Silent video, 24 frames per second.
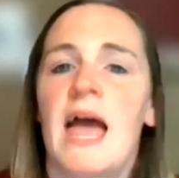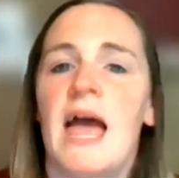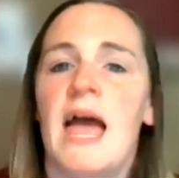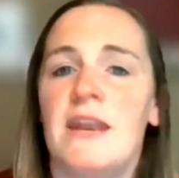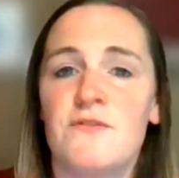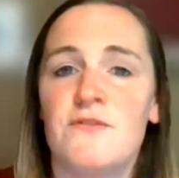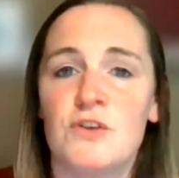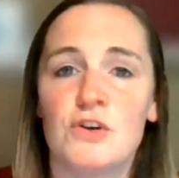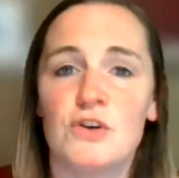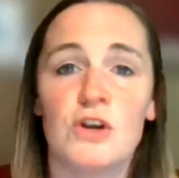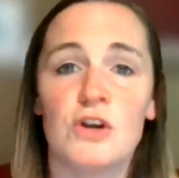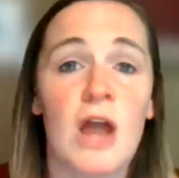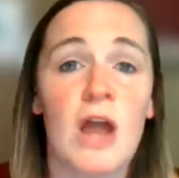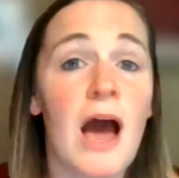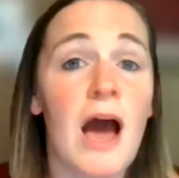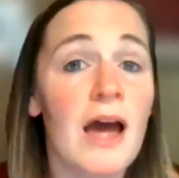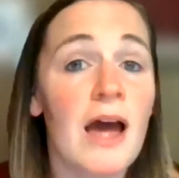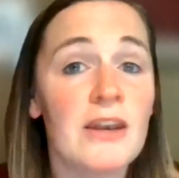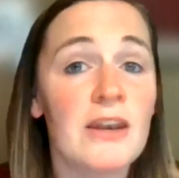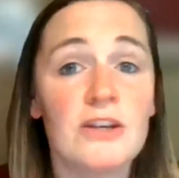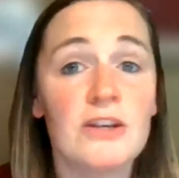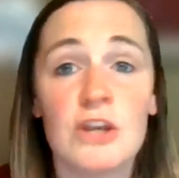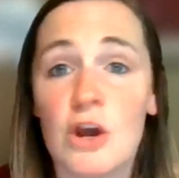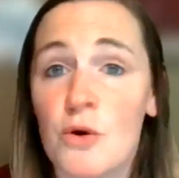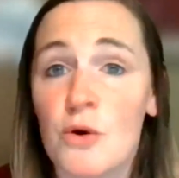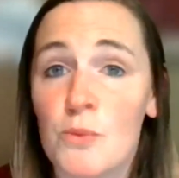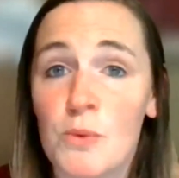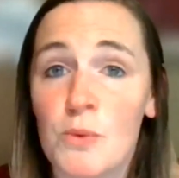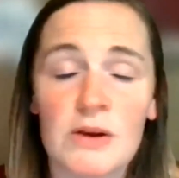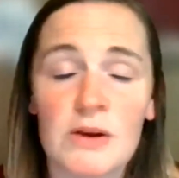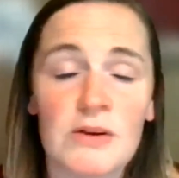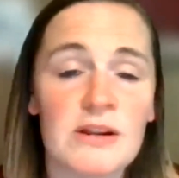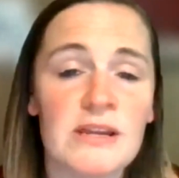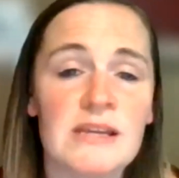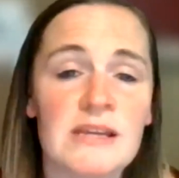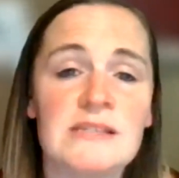And if you're not, no
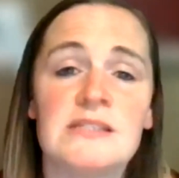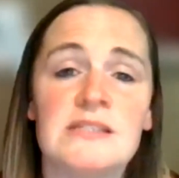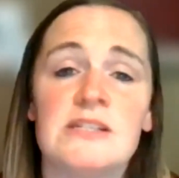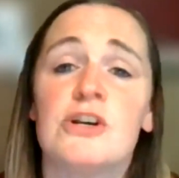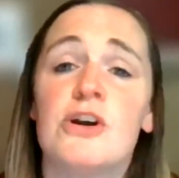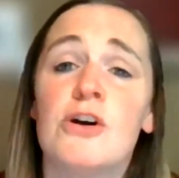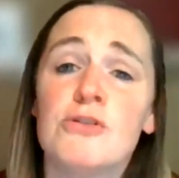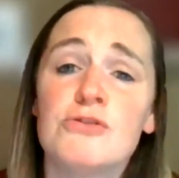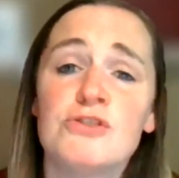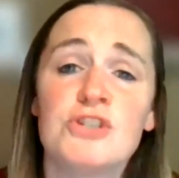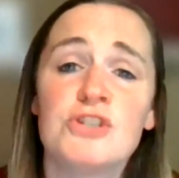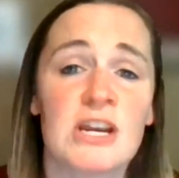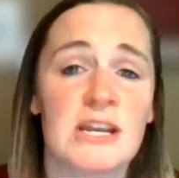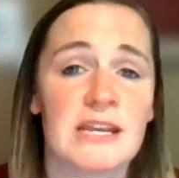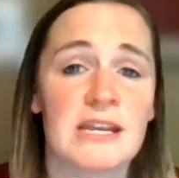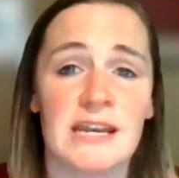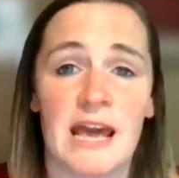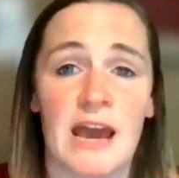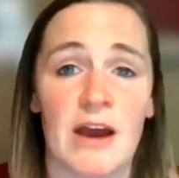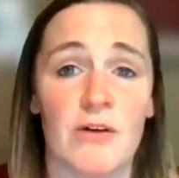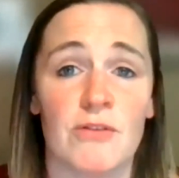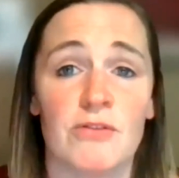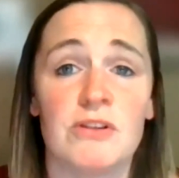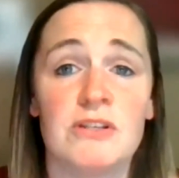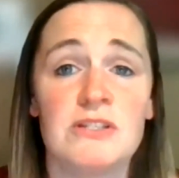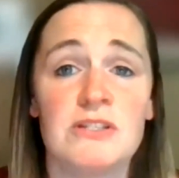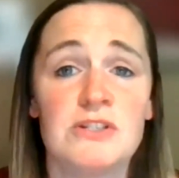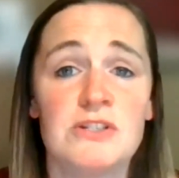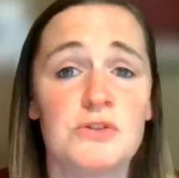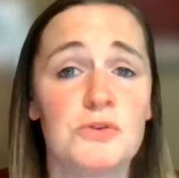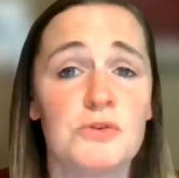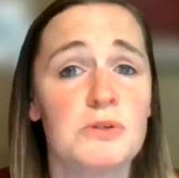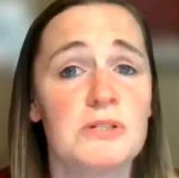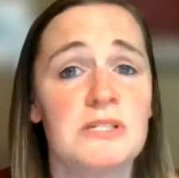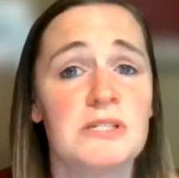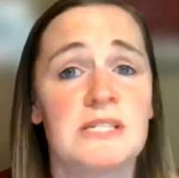worries, go check it out. The
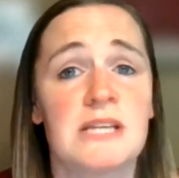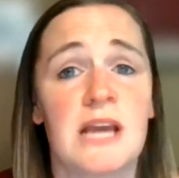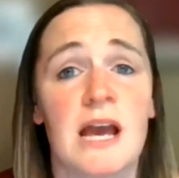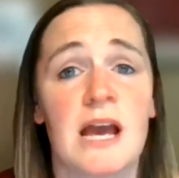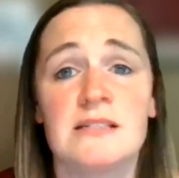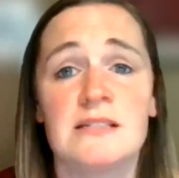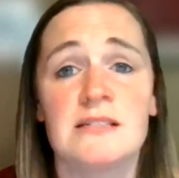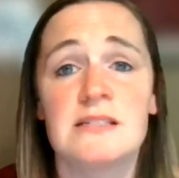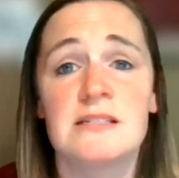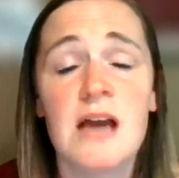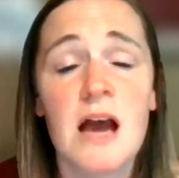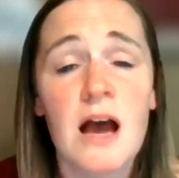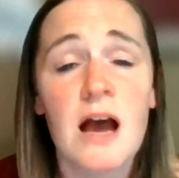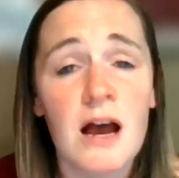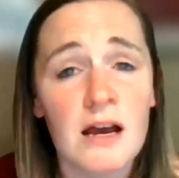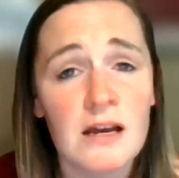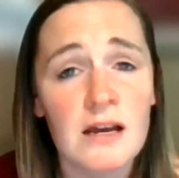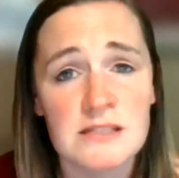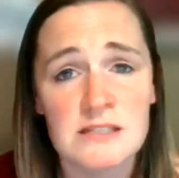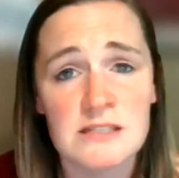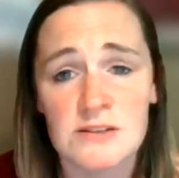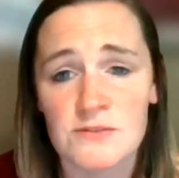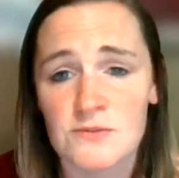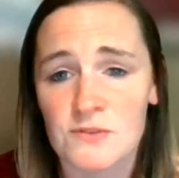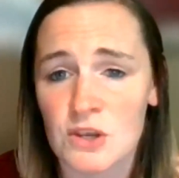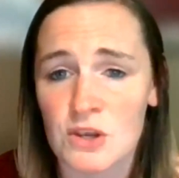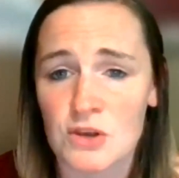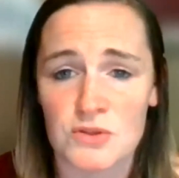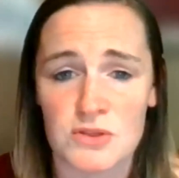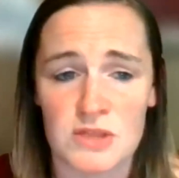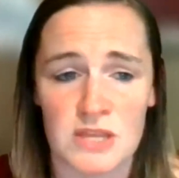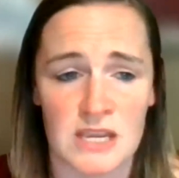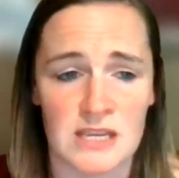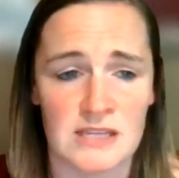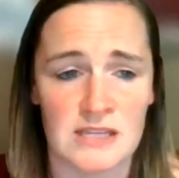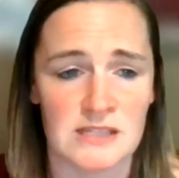store's got tons of
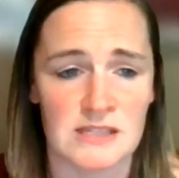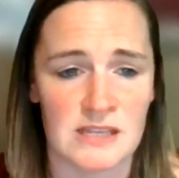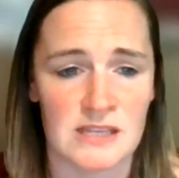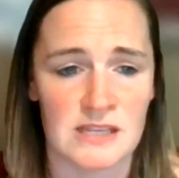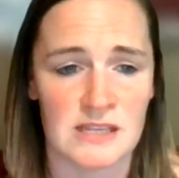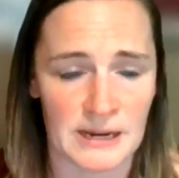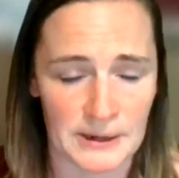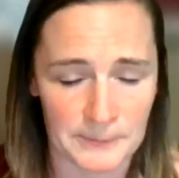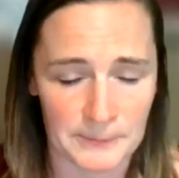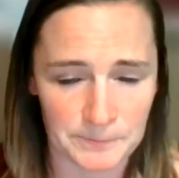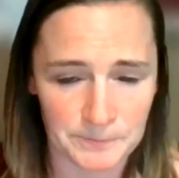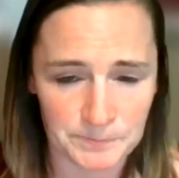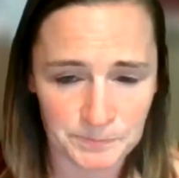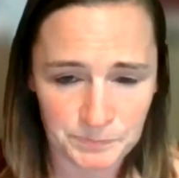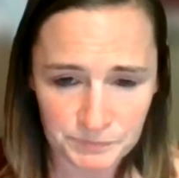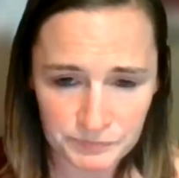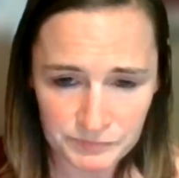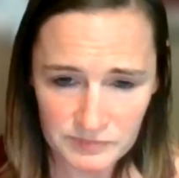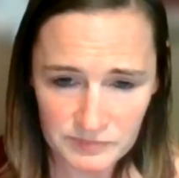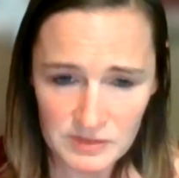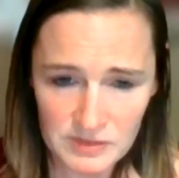cute things in there.